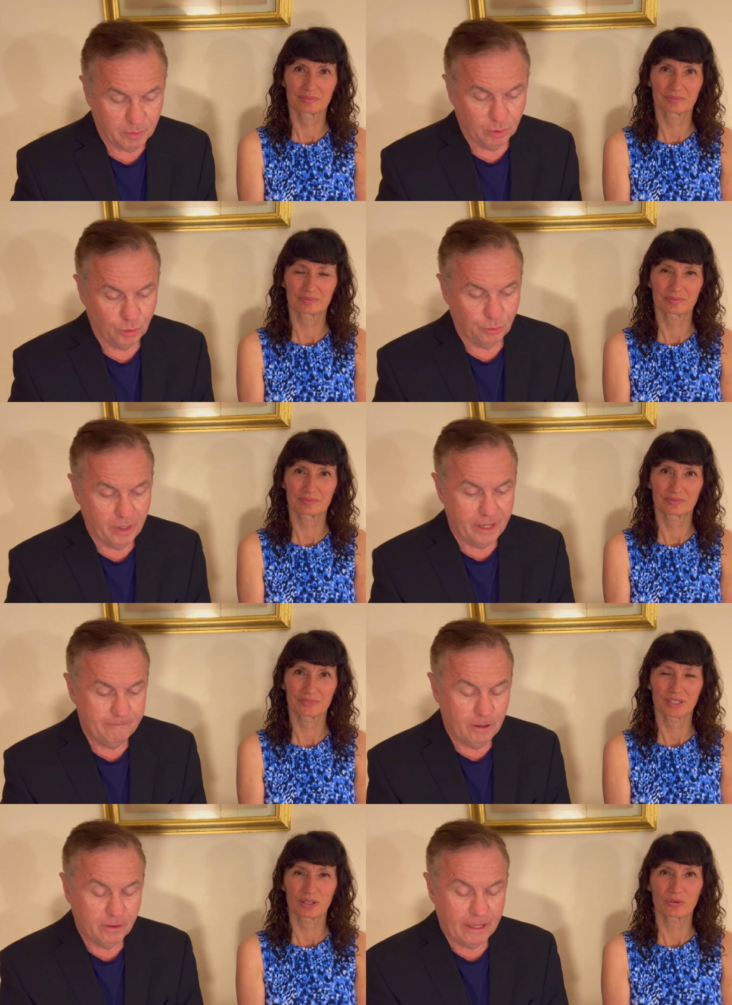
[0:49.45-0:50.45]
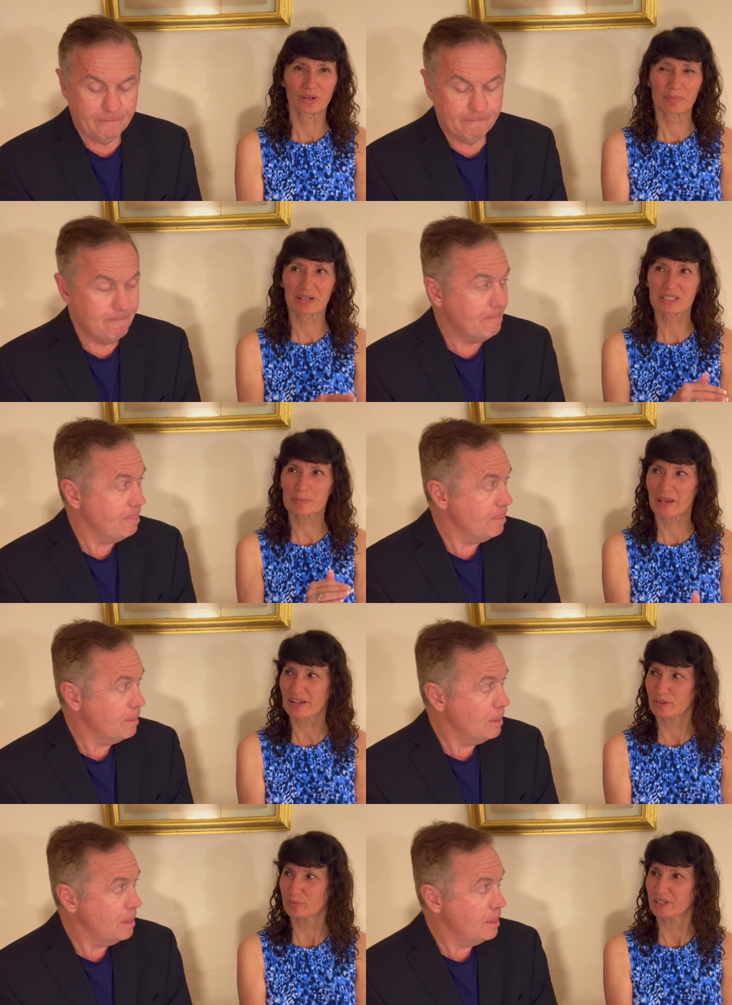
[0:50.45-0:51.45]
Speaker 1: blown away. Okay. Right, but
Speaker 2: it's a pattern
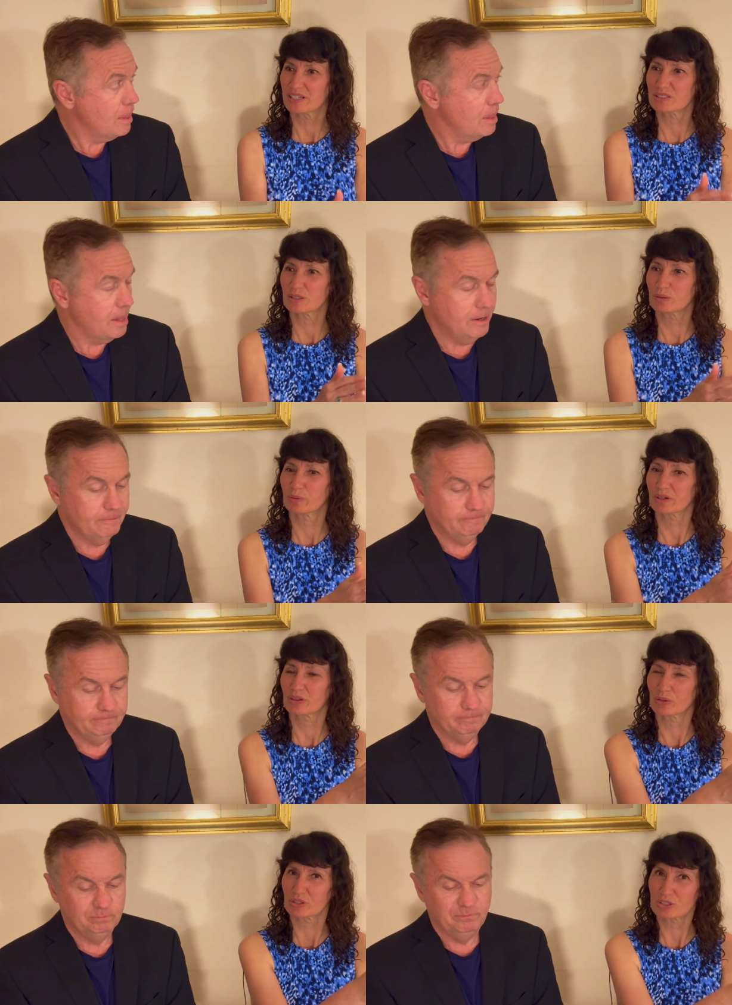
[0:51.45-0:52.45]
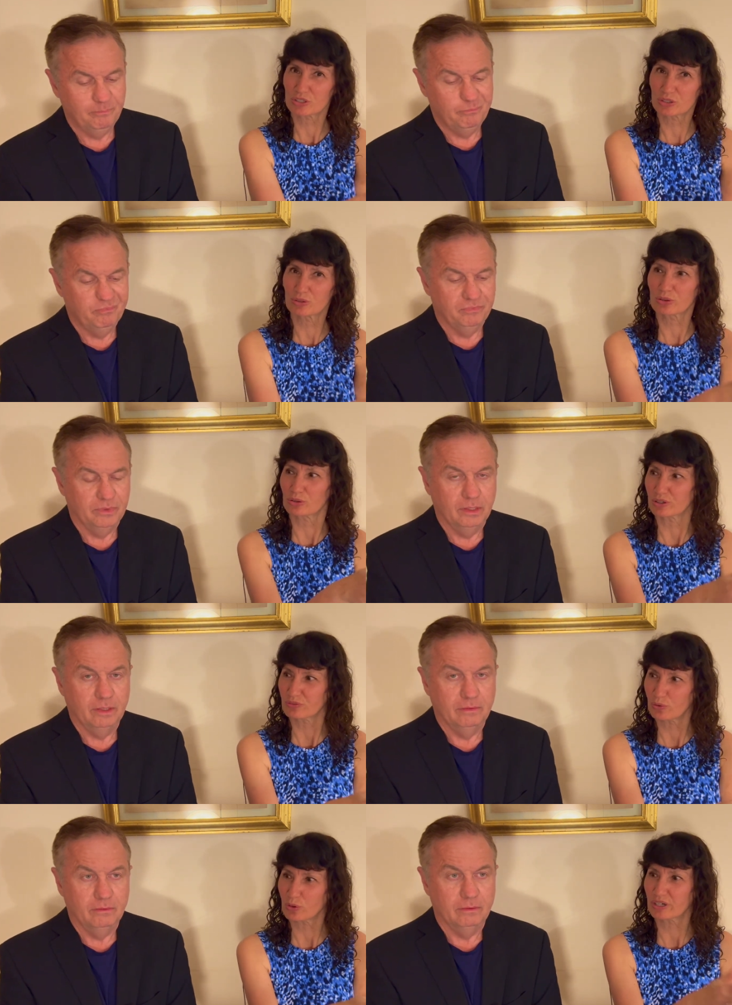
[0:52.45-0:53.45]
because, you know, we were at 32,
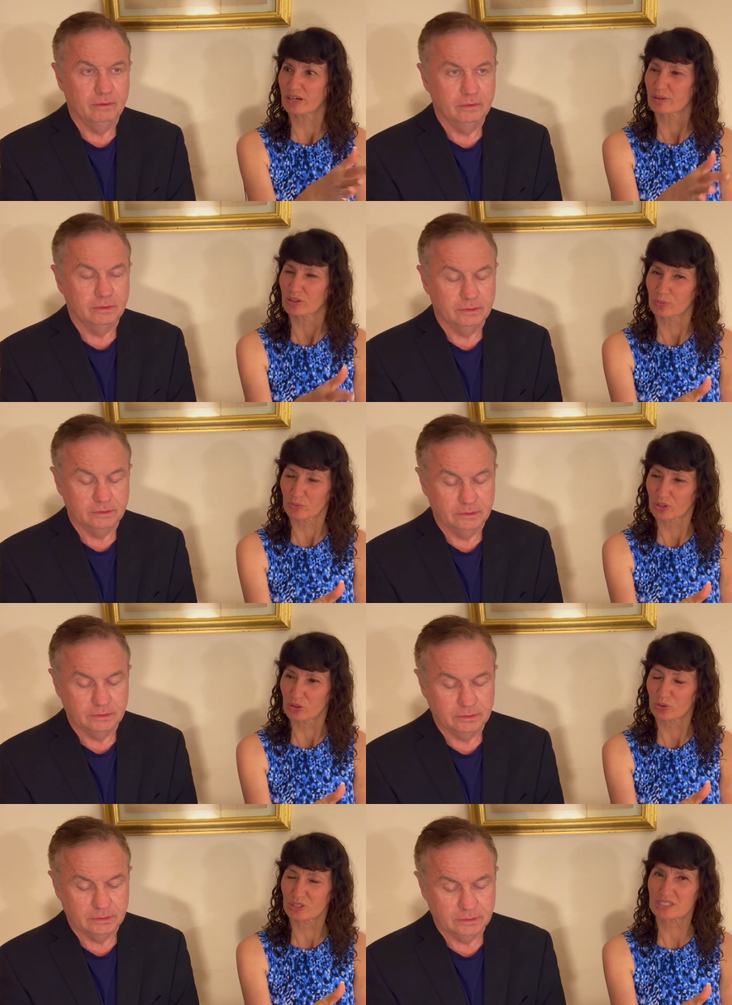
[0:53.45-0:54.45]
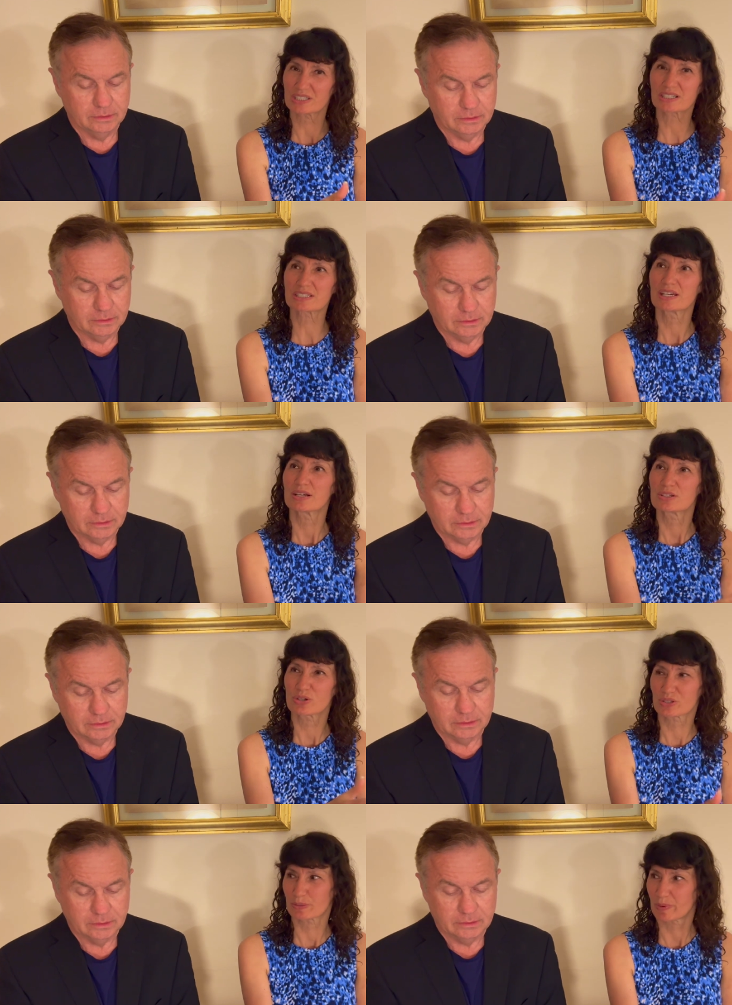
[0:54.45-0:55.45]
34, now we're at, th- we're at 36. So it's a
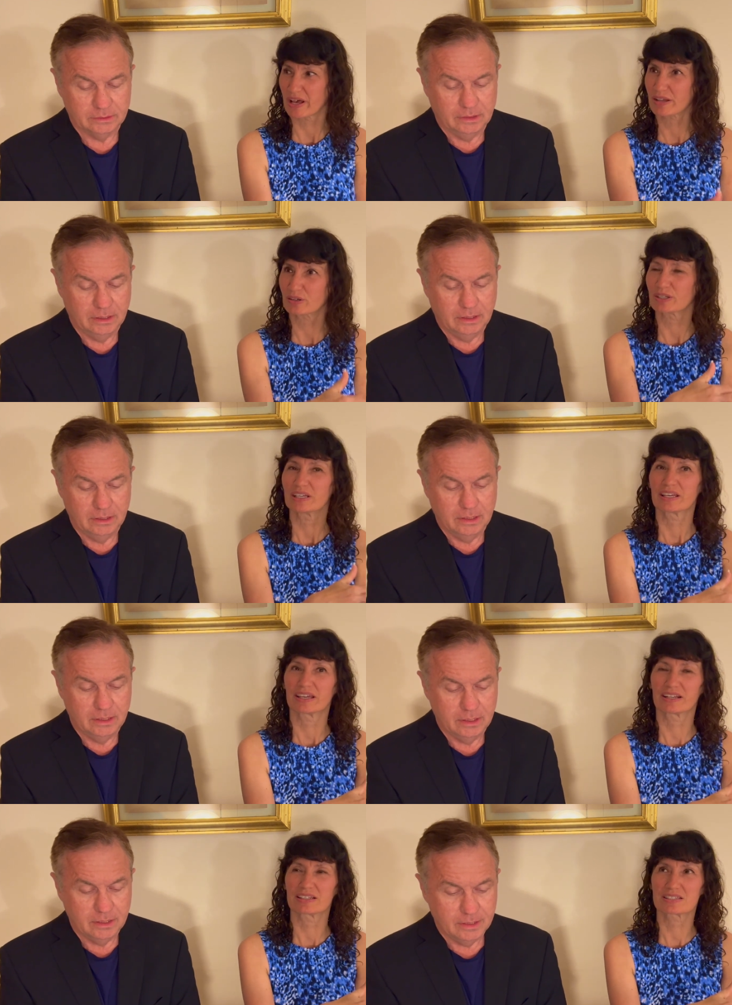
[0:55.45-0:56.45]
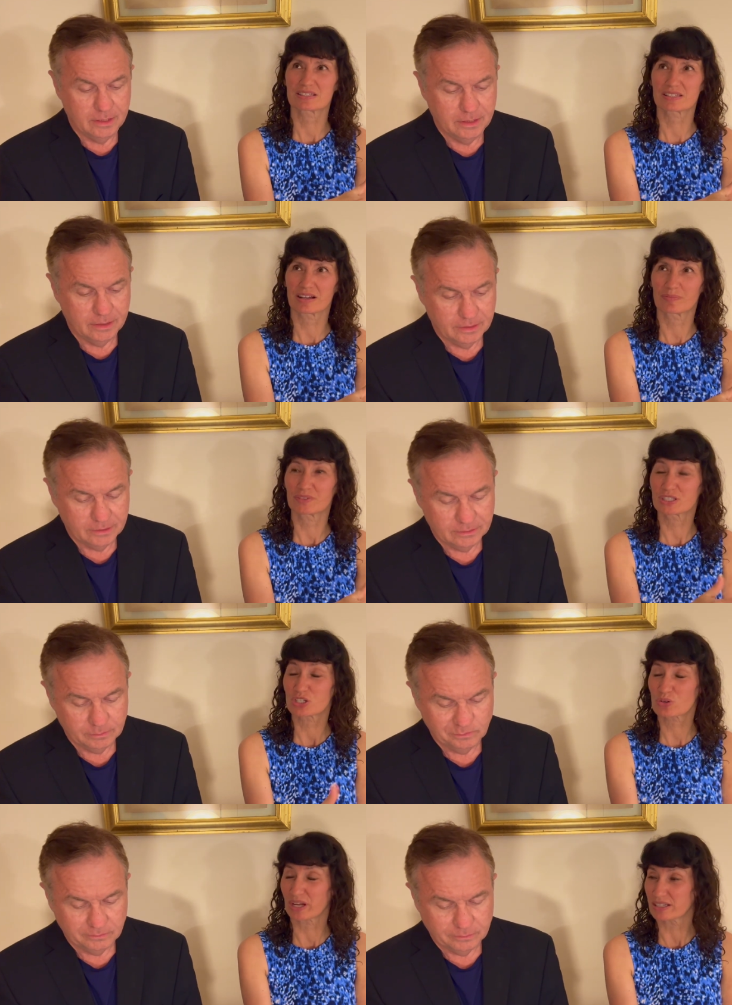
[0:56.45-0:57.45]
pattern and it's, uh, it's a
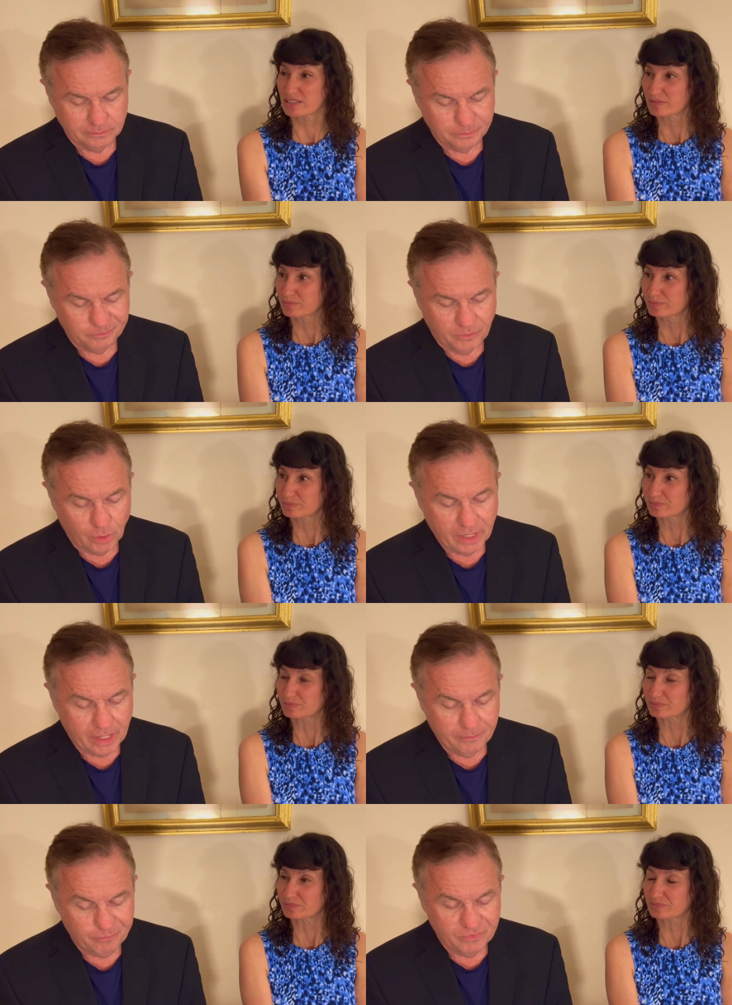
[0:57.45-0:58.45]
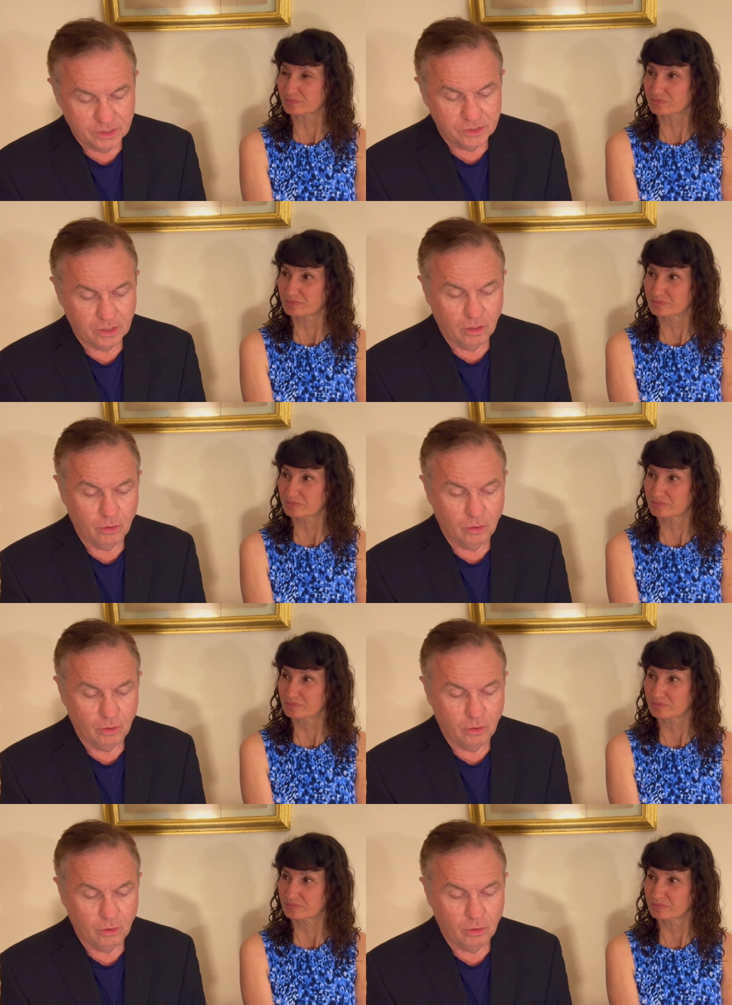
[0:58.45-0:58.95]
trend.
Speaker 1: Okay. So